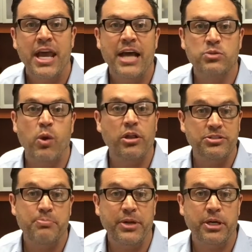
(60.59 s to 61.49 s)
as well
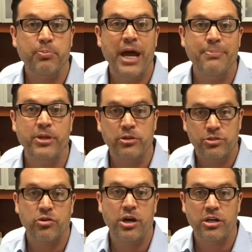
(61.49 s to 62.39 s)
as a bigger pipe that will
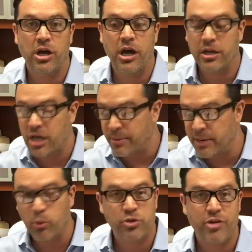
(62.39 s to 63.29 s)

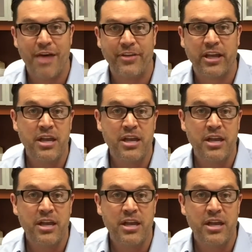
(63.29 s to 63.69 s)
accommodate more traffic.